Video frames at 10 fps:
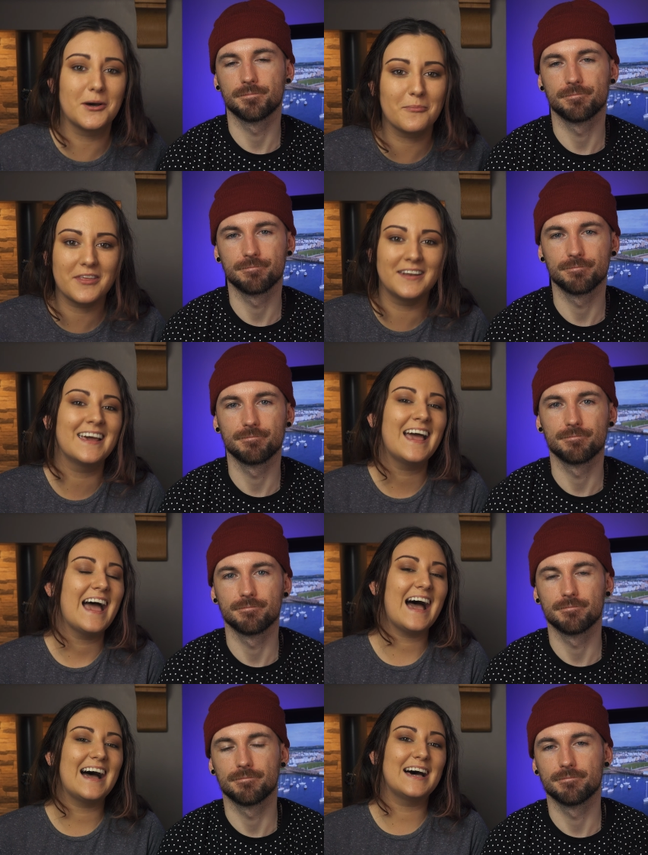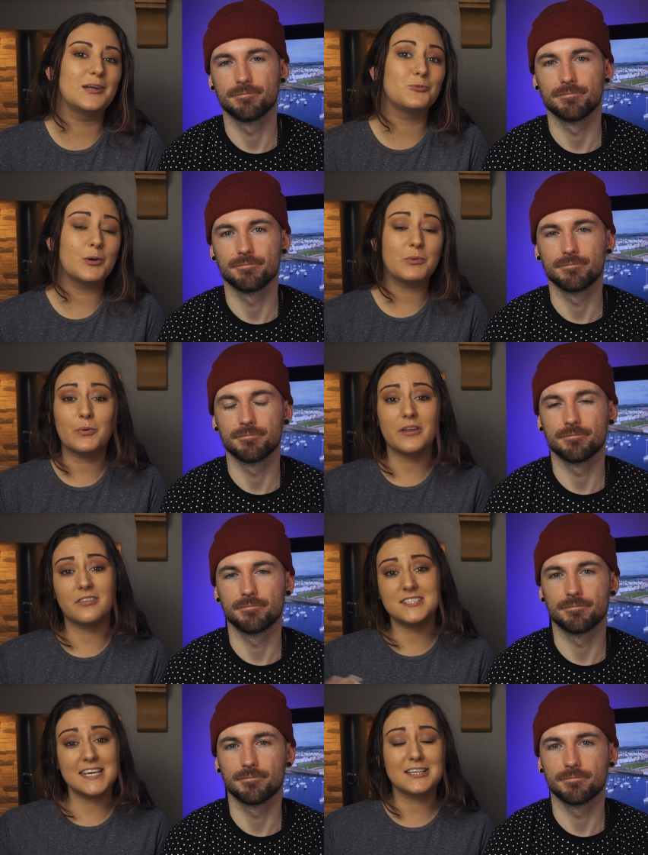Speaker 1: something. And when we were
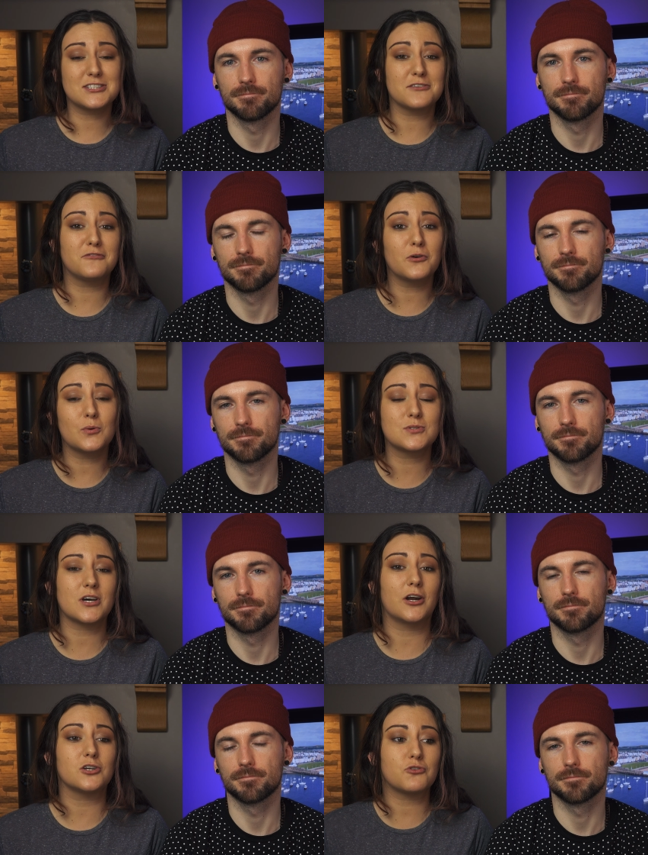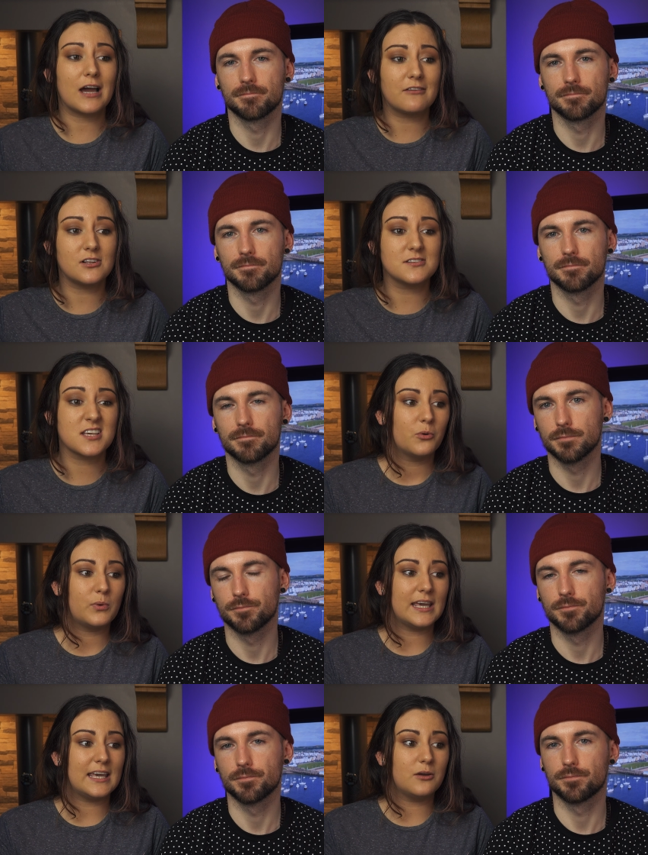taking some photos on our travels,
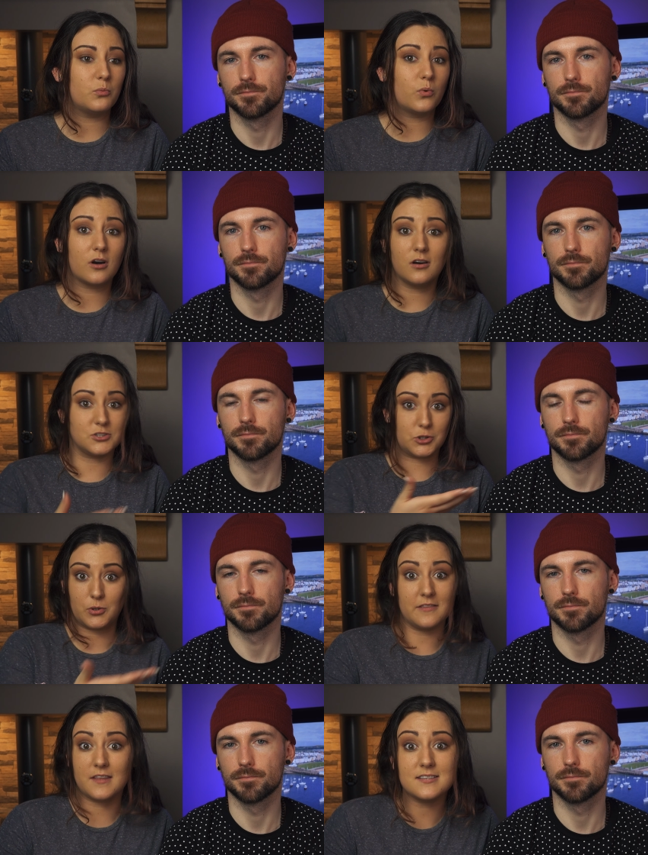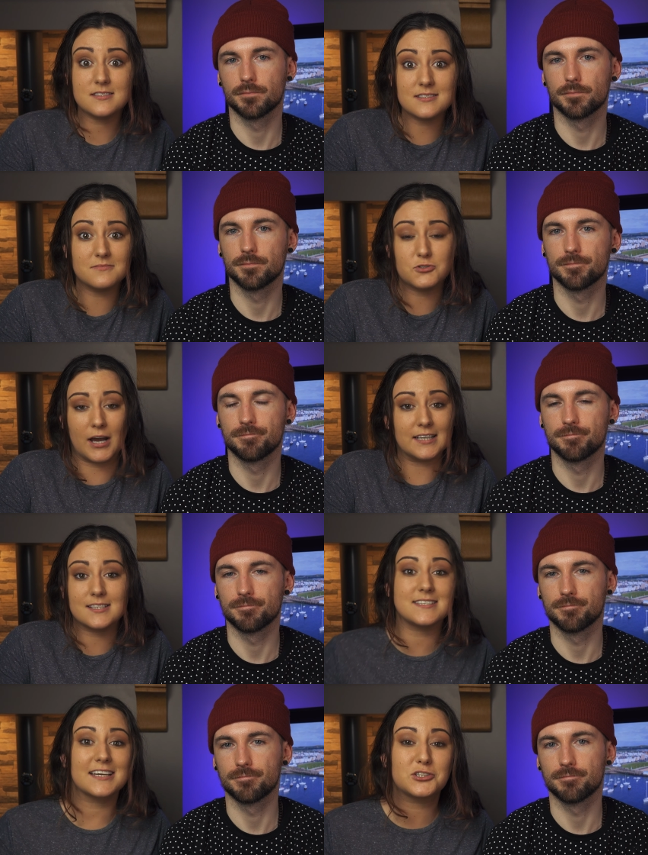we were doing this, trying to
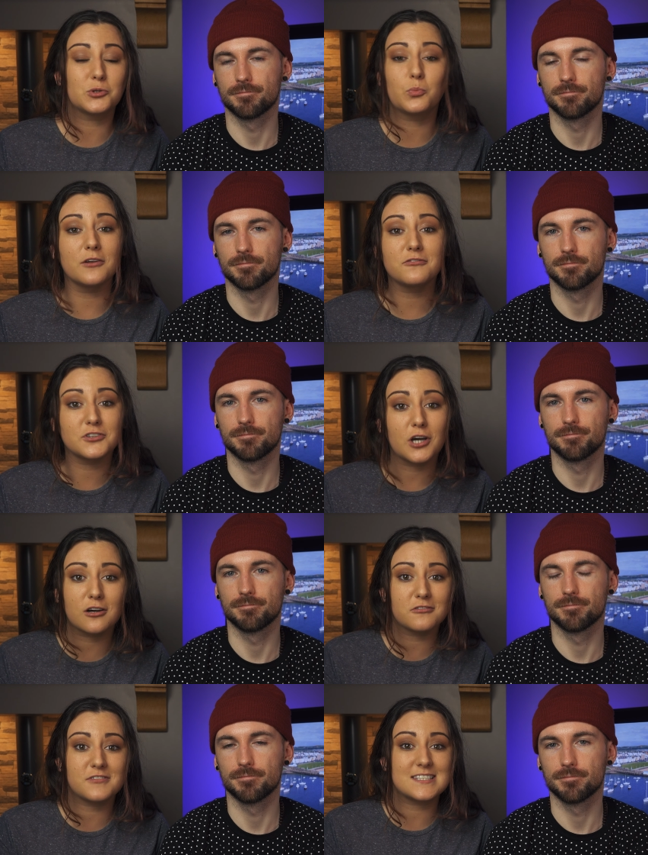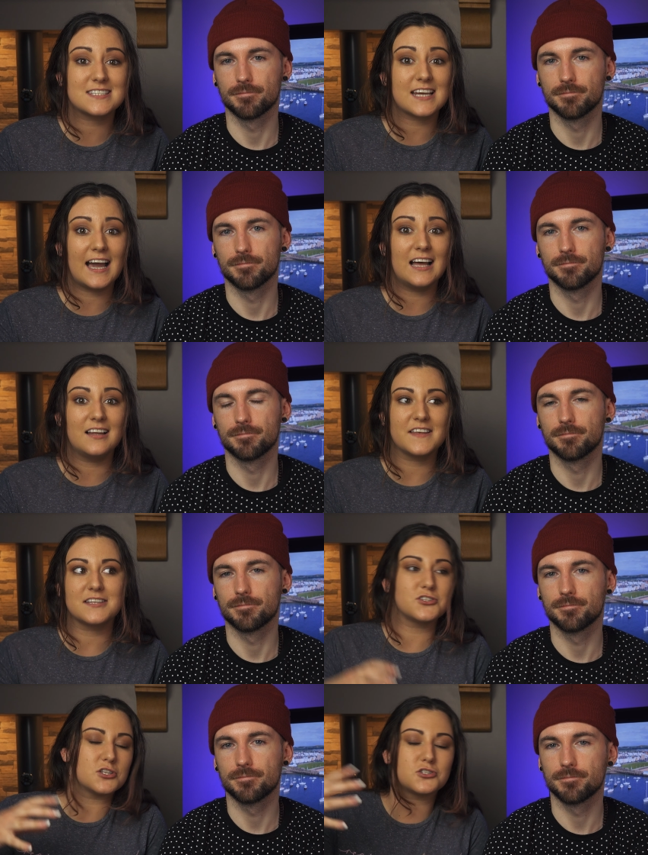stick to one photography style
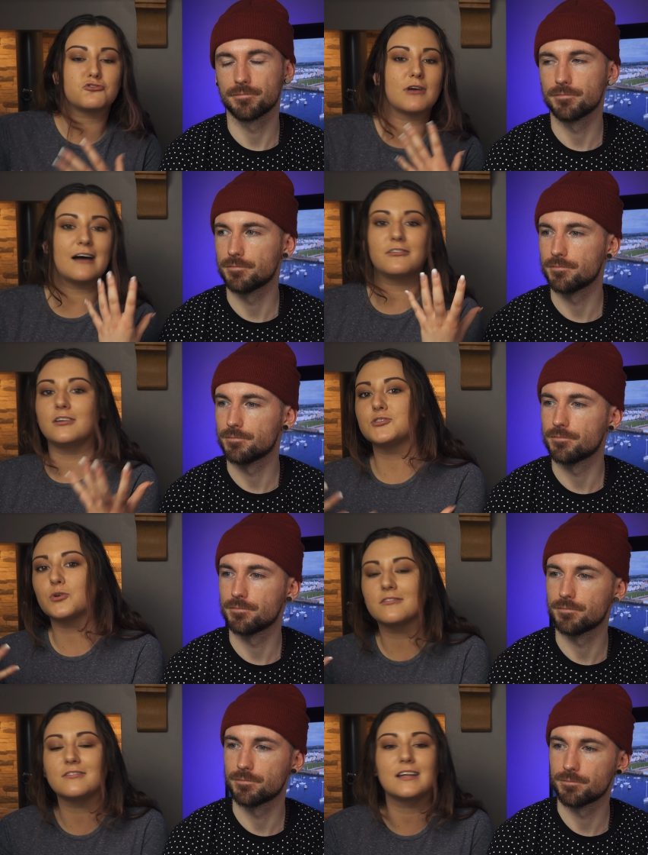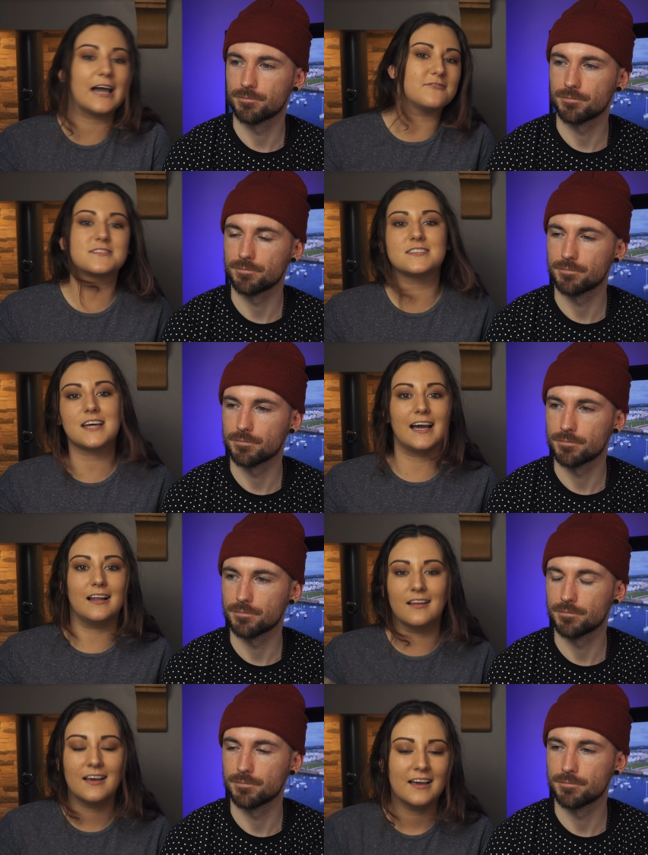that the travel sort of
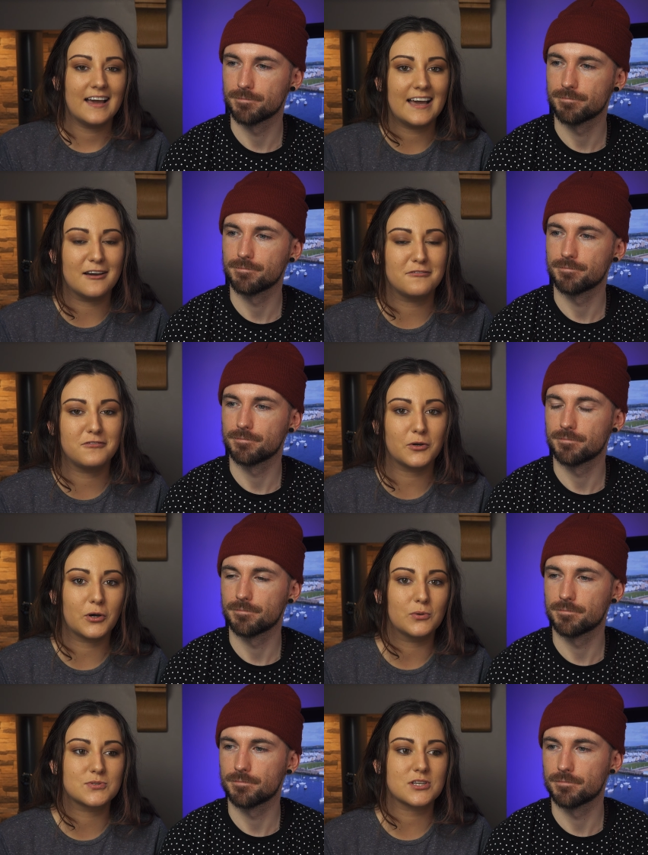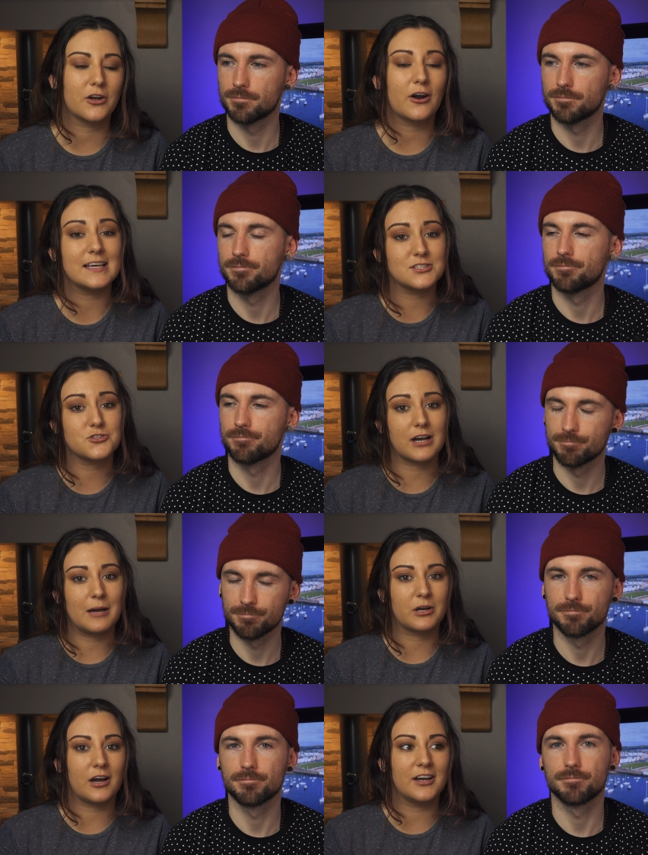lifestyle uh, photos on our Instagram
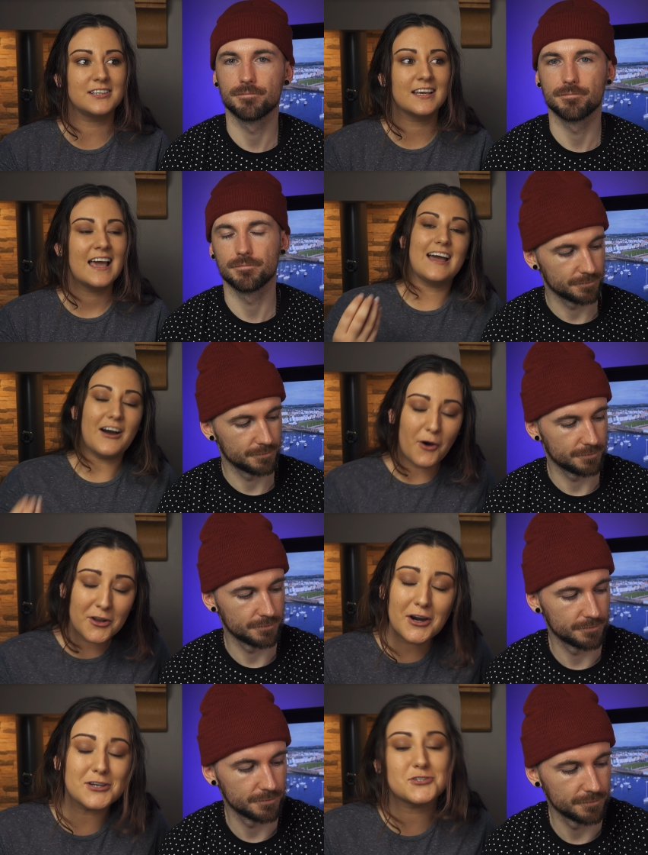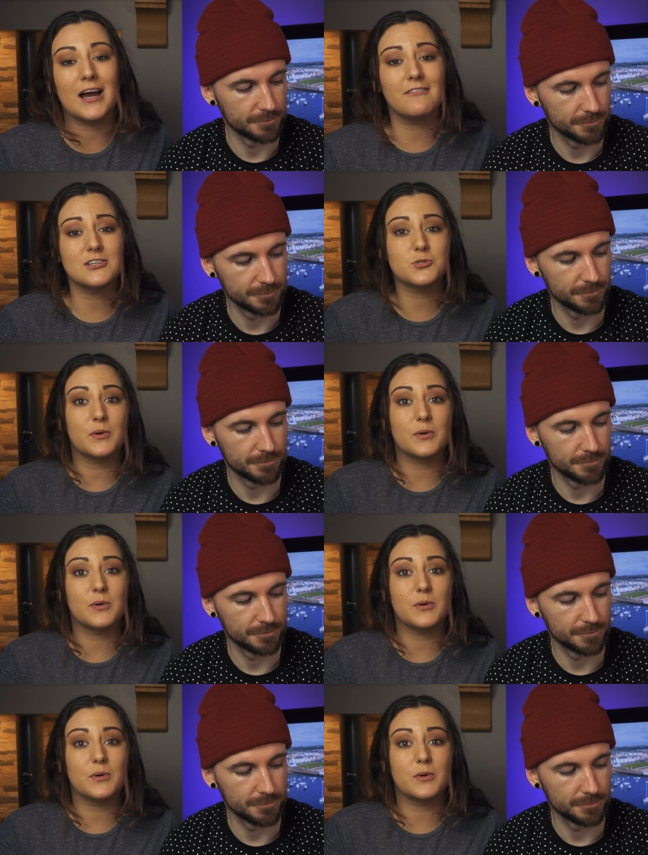account. On our travels,